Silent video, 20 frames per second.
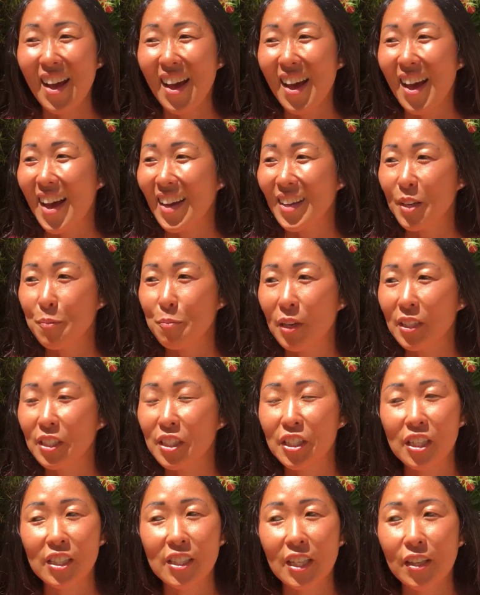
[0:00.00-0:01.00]
And by
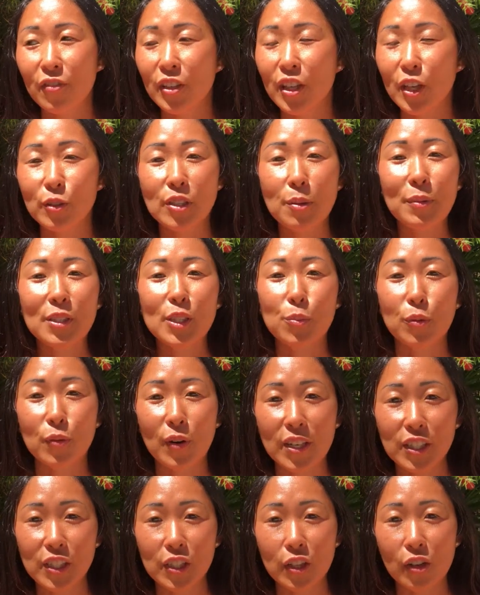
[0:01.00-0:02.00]
just giving you some
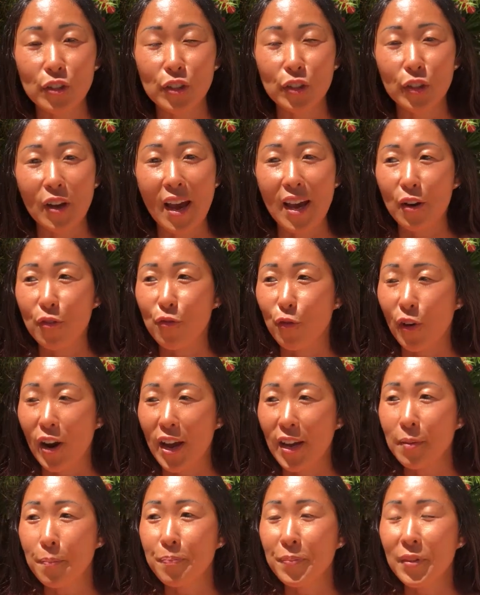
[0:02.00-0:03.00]
inspiration also, I had a
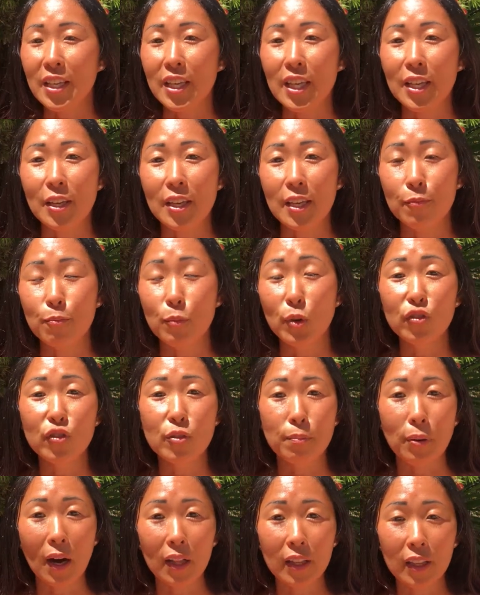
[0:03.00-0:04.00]
friend. He moved to
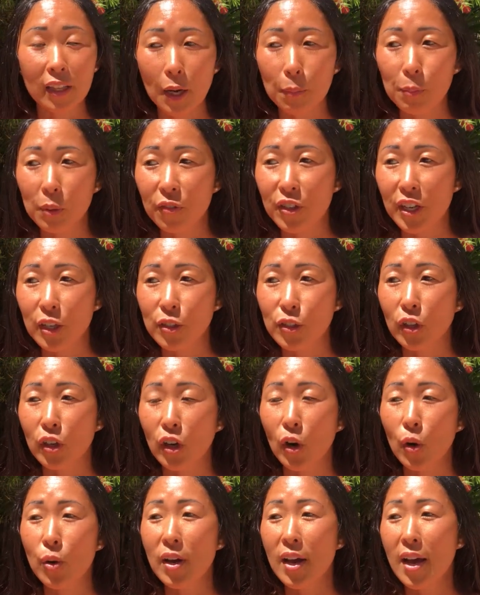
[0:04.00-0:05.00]
Bali a couple of years
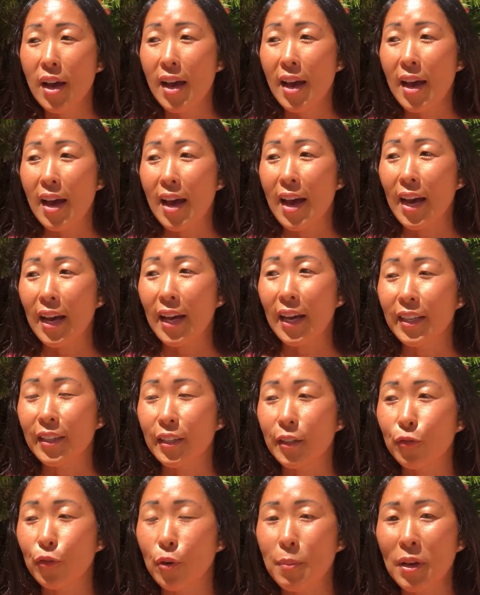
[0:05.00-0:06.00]
ago,
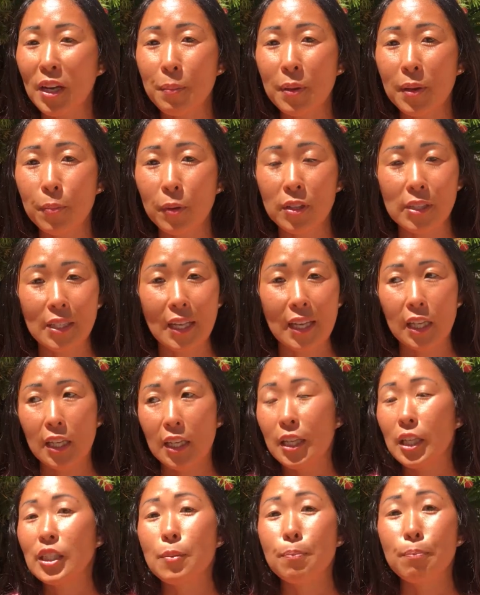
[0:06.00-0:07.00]
and for many people it's like
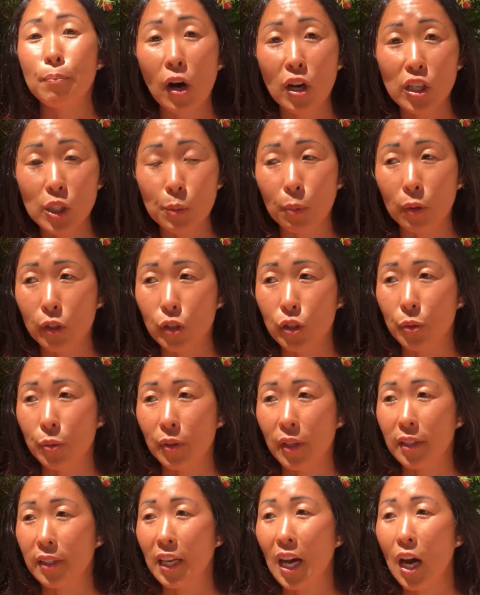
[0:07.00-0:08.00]
it's impossible to do
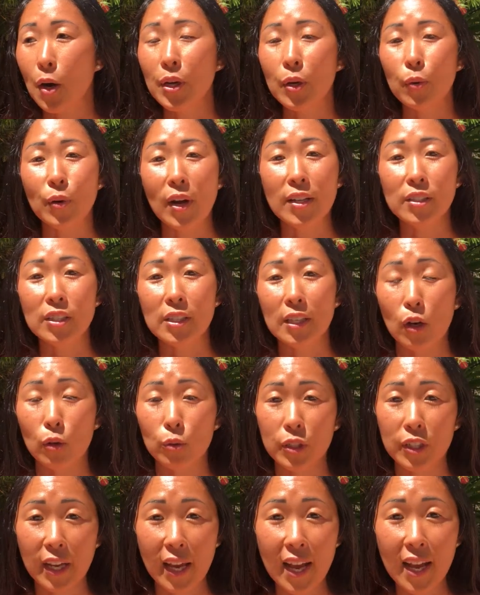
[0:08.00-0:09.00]
that. Now he runs a
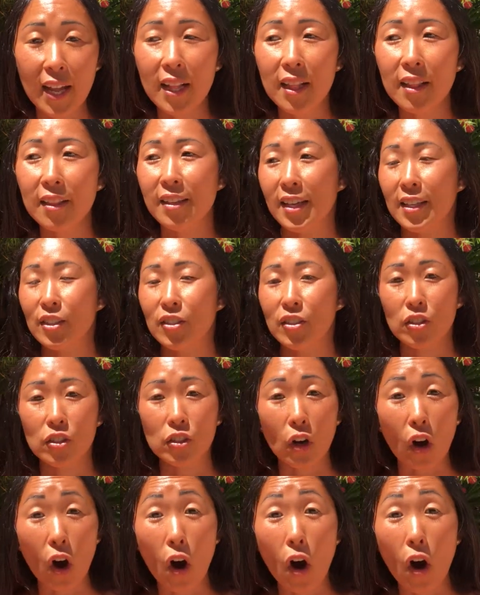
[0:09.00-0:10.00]
hotel, he has
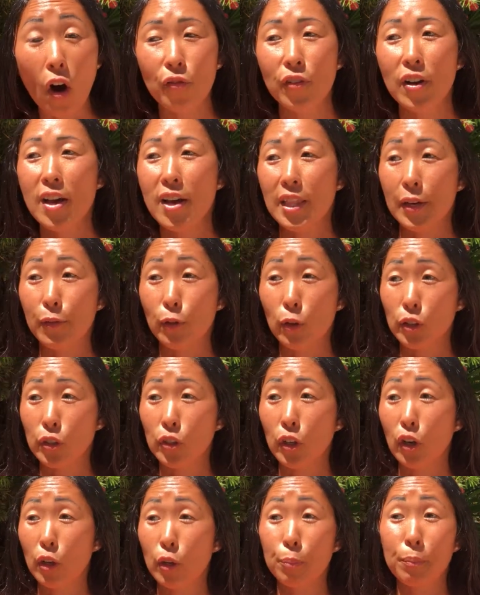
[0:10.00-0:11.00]
staff, they've all
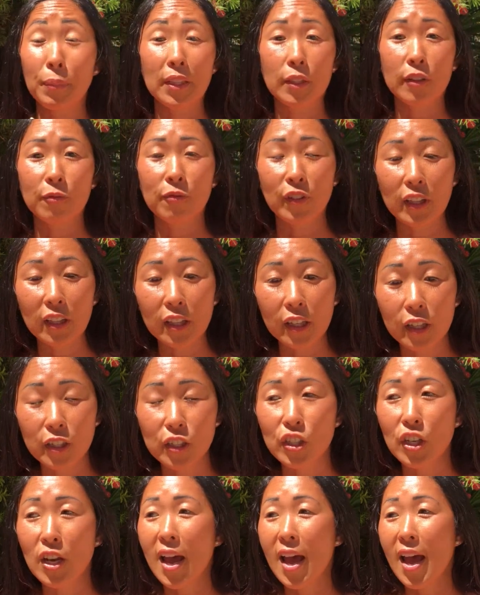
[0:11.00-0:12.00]
started to build a
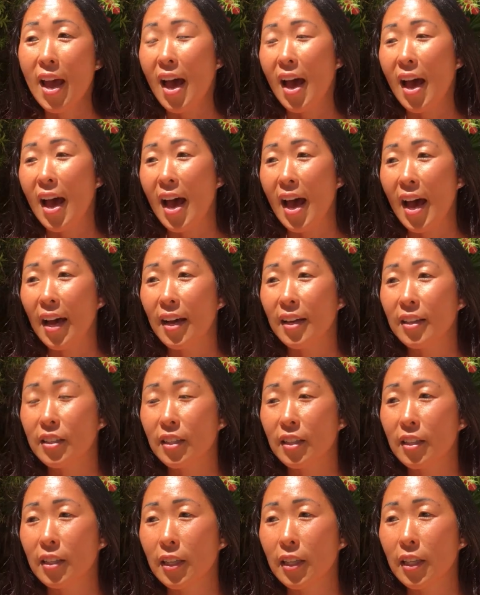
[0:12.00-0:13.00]
village, and
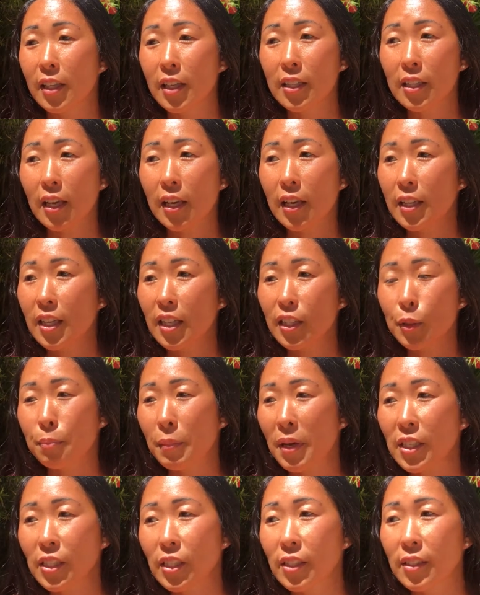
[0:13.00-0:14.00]
he, he just
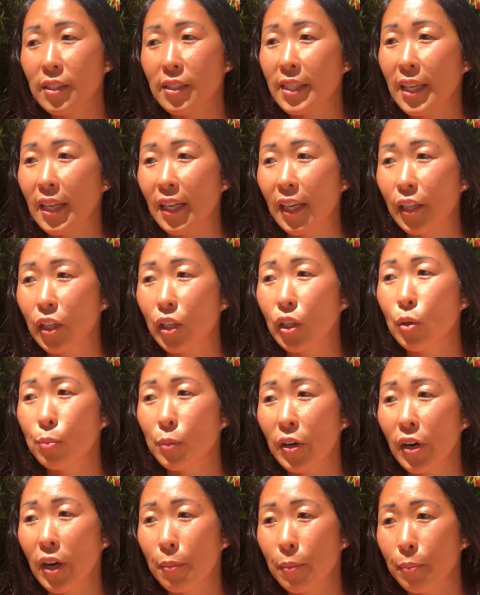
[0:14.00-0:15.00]
mentioned and said, like, you know,
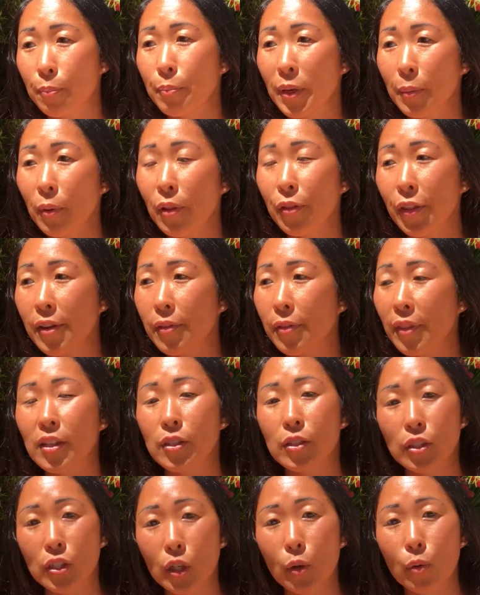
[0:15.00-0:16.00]
Maria, people think that
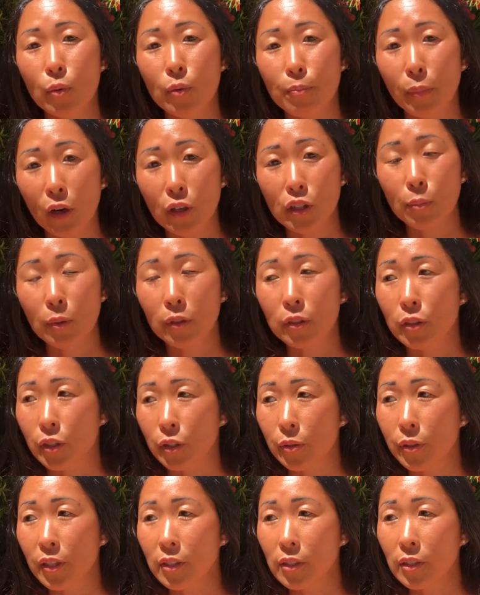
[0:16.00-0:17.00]
it's so impossible to
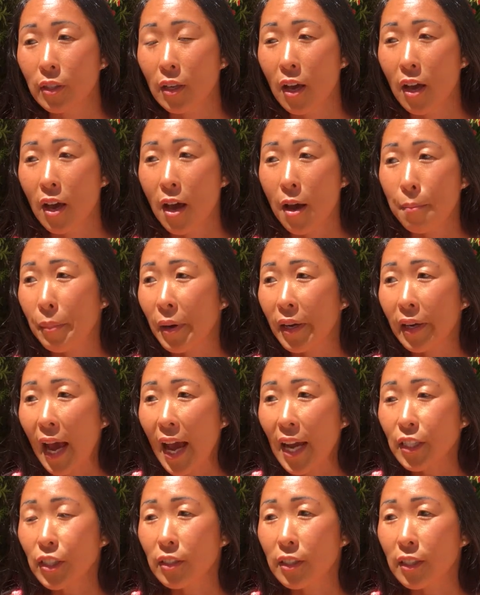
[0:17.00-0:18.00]
do this, but
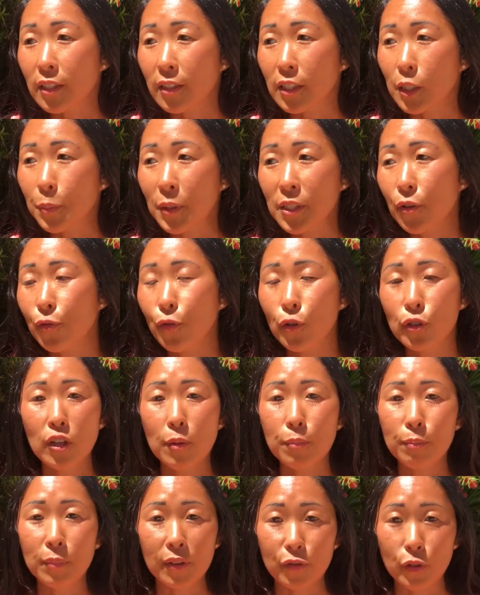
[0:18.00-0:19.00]
actually, especially for
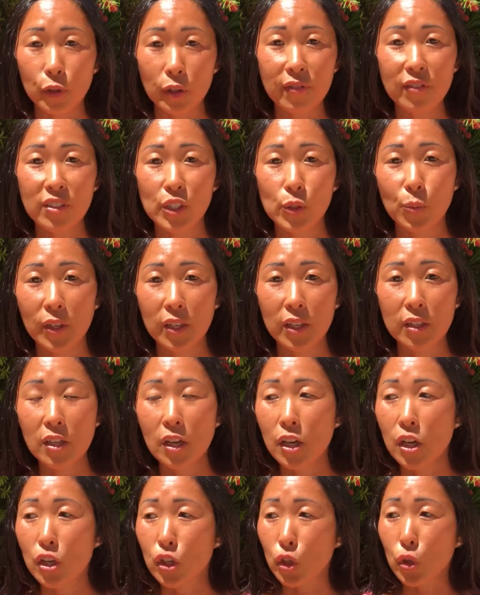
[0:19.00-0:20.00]
example, if you live in Sweden,
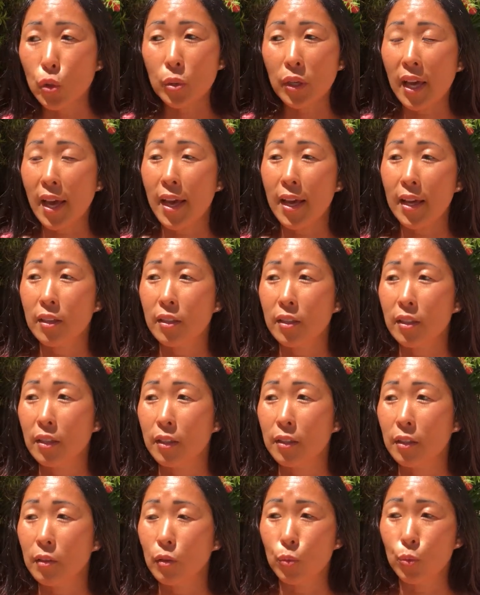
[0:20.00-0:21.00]
you
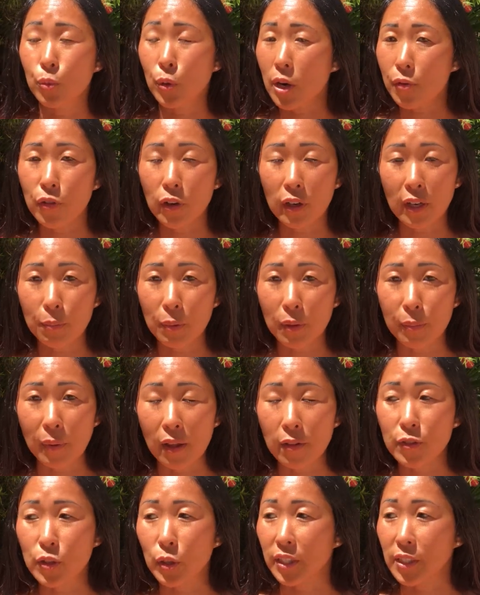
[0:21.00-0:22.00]
can work for a couple of
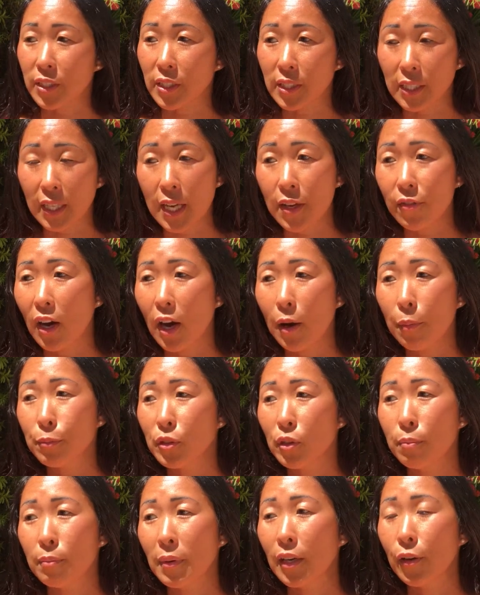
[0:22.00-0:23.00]
months, you can save up
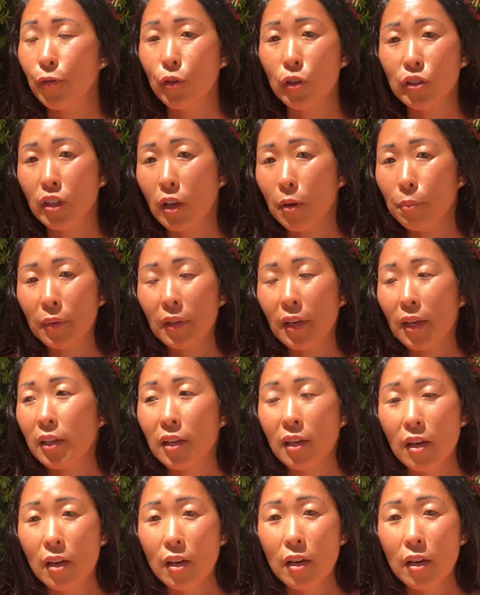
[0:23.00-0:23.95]
some money, for example, like